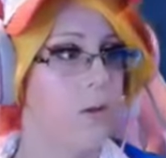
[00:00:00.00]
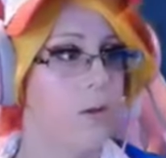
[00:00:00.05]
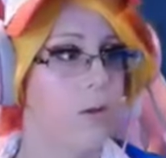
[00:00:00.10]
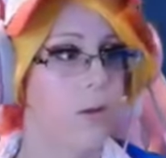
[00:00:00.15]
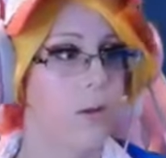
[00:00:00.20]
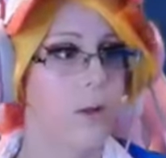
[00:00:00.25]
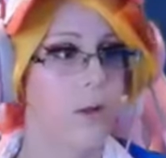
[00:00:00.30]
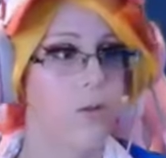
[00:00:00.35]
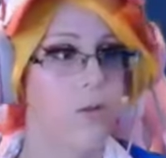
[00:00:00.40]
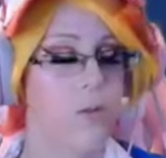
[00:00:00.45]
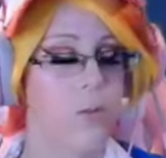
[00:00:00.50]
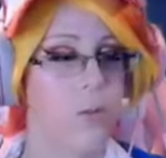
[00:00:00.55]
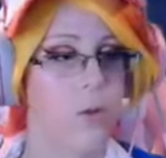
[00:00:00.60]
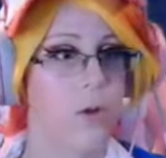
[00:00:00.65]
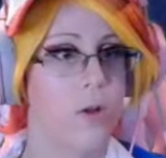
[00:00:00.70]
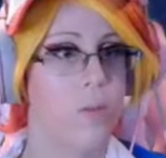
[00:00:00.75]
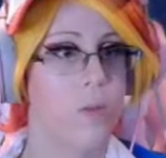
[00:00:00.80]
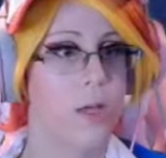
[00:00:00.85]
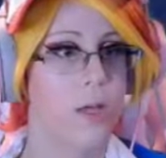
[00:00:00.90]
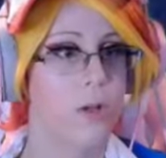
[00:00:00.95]
Got some
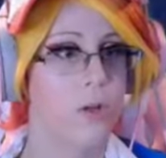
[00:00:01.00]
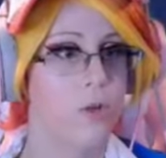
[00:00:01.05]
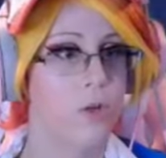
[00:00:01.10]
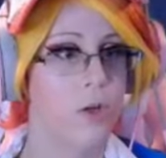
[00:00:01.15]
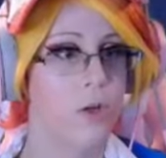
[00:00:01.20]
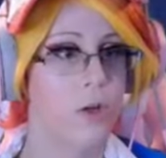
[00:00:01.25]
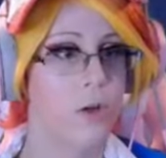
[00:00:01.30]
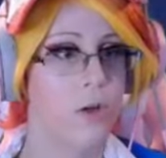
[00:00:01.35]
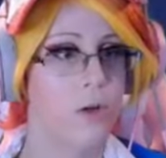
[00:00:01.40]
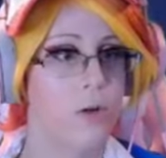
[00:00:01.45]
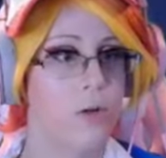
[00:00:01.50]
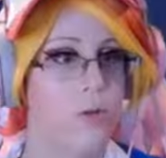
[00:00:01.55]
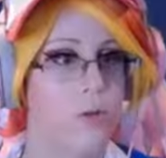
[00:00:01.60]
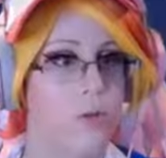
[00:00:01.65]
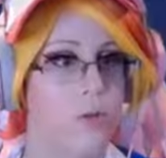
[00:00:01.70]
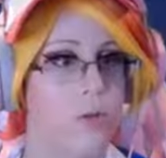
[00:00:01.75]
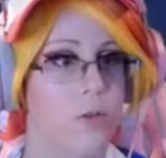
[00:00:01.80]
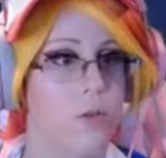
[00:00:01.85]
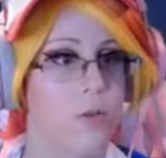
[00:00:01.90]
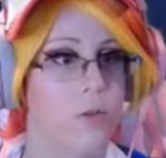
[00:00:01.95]
good
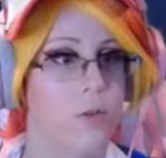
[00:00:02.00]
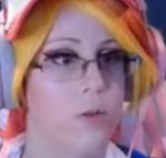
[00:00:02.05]
pictures!